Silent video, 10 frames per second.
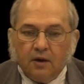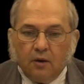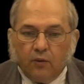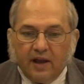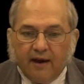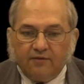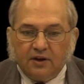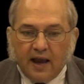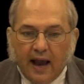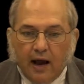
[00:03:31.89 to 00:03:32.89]
And we have
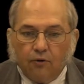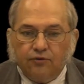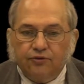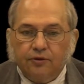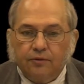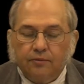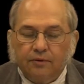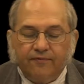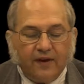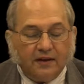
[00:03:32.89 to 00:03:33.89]
cows,
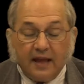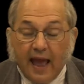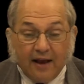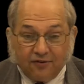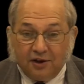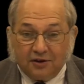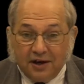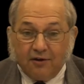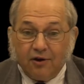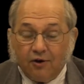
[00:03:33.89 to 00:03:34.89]
fantastic
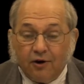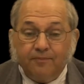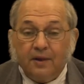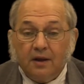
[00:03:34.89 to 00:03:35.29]
dairy herd.